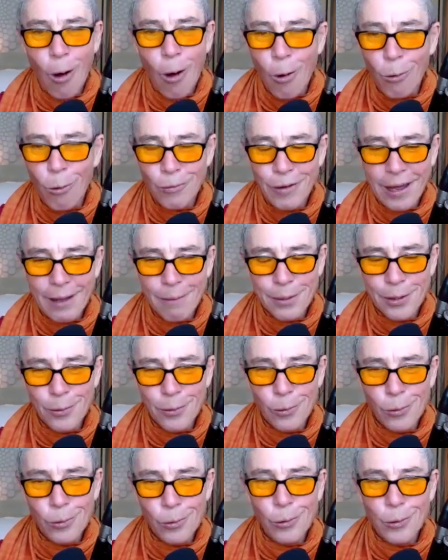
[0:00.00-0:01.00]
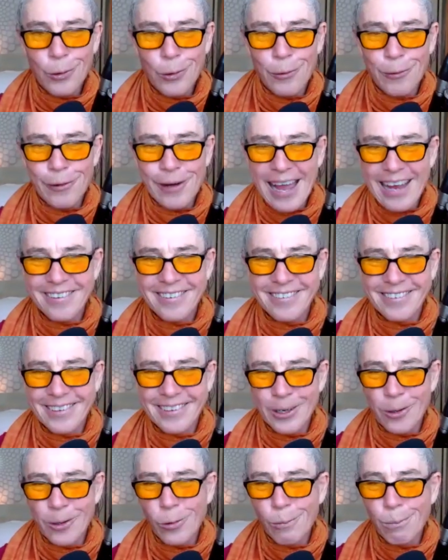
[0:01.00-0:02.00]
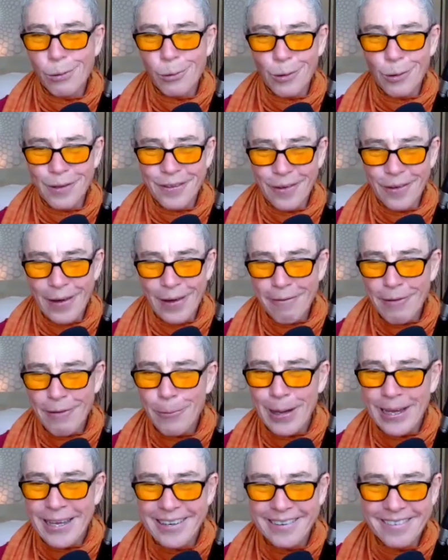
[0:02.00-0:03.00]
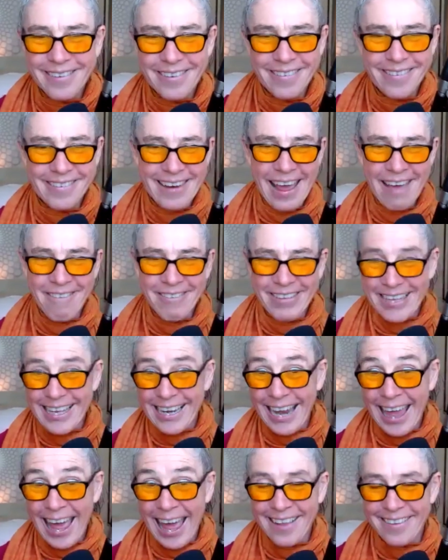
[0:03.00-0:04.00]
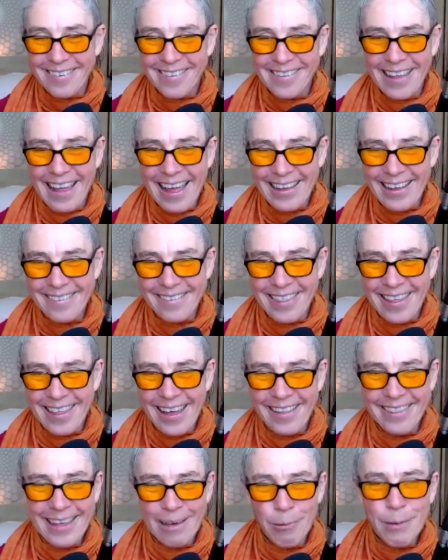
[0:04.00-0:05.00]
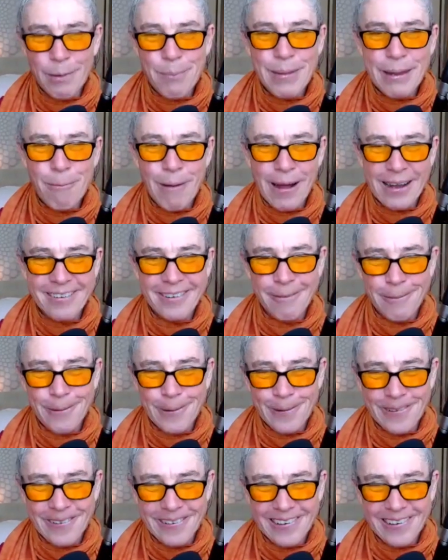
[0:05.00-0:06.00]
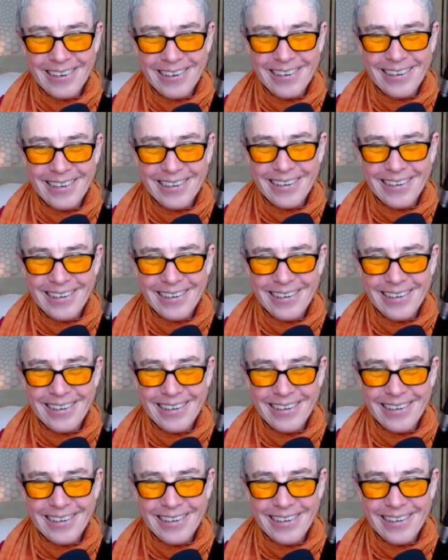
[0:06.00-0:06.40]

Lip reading: to hold up your creation, your book, so everyone can just have a glance at that. That would be wonderful.